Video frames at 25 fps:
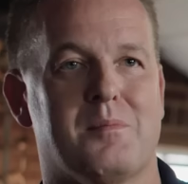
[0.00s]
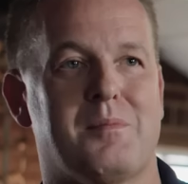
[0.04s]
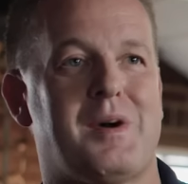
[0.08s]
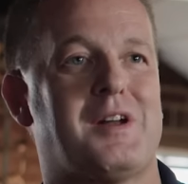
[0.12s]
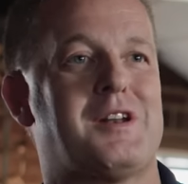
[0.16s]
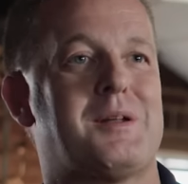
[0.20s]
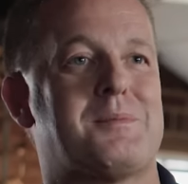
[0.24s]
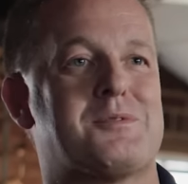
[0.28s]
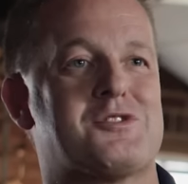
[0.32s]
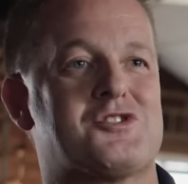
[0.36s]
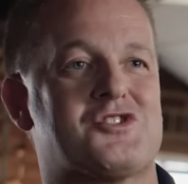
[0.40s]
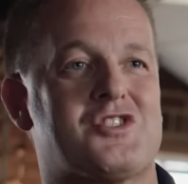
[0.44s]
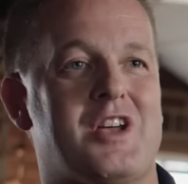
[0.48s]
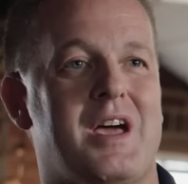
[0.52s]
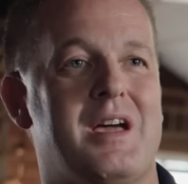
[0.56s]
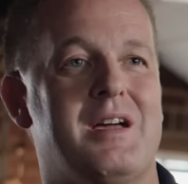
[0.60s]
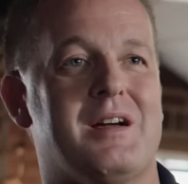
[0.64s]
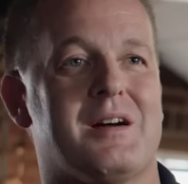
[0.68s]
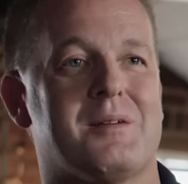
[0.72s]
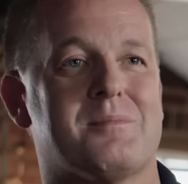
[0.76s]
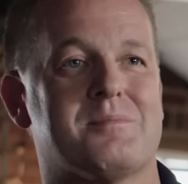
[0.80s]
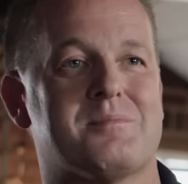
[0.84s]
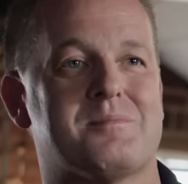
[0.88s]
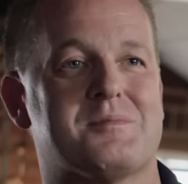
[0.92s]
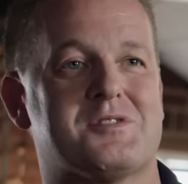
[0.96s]
My name is
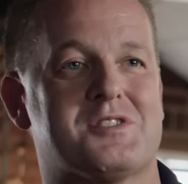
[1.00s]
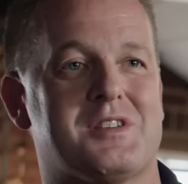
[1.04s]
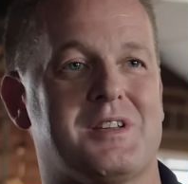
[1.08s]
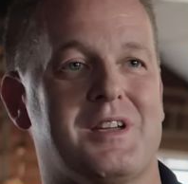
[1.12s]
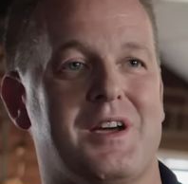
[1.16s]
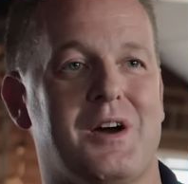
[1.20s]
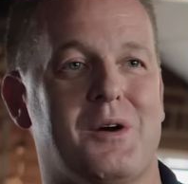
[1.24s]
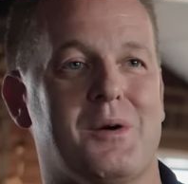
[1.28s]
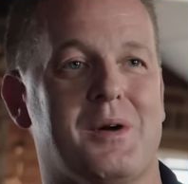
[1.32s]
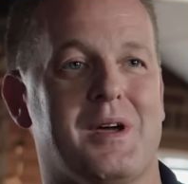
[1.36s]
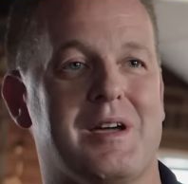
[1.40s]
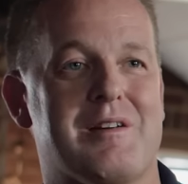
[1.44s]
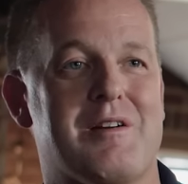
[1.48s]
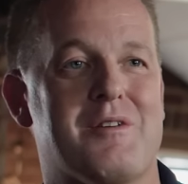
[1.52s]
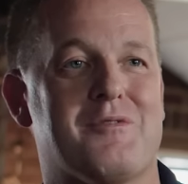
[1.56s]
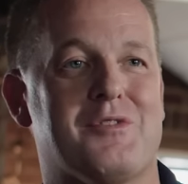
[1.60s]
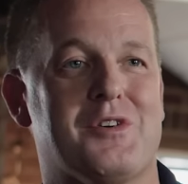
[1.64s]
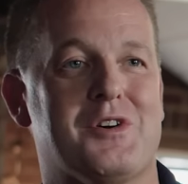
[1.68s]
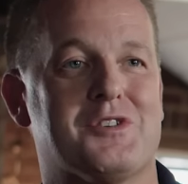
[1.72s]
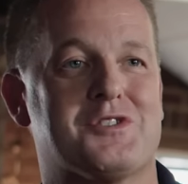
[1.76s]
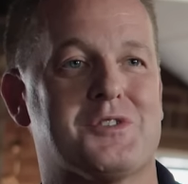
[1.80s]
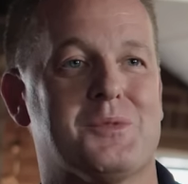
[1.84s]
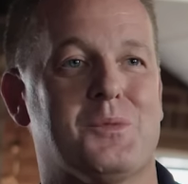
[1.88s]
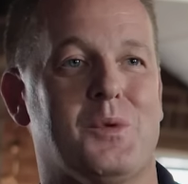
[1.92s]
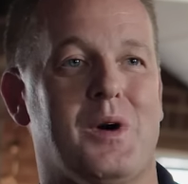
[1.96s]
Jay, I'm CEO here at
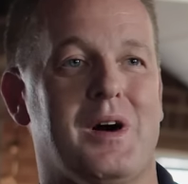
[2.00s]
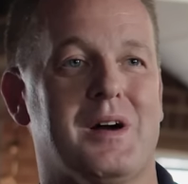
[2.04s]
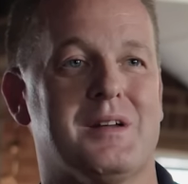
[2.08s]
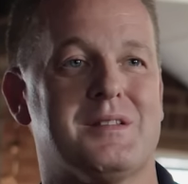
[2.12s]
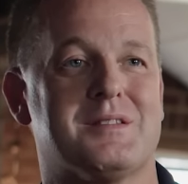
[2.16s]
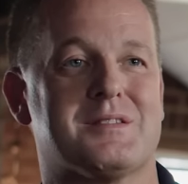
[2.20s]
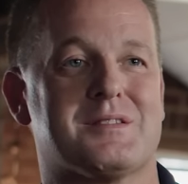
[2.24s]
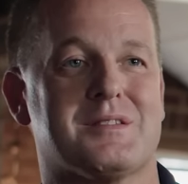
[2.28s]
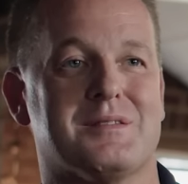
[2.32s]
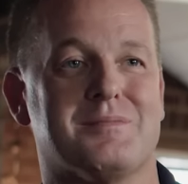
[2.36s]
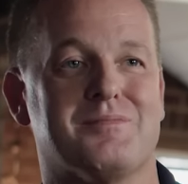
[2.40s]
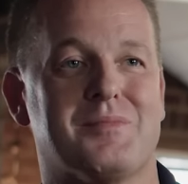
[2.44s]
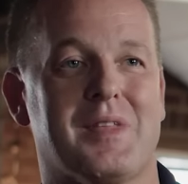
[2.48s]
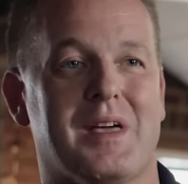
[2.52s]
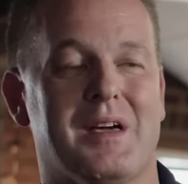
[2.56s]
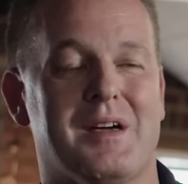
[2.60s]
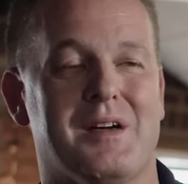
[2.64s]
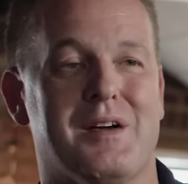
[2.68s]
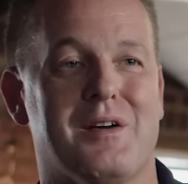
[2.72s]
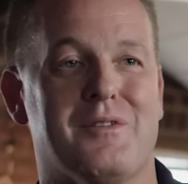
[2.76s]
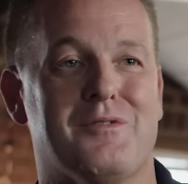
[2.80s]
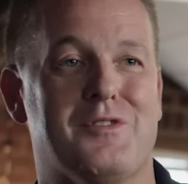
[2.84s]
Virgin Wines, and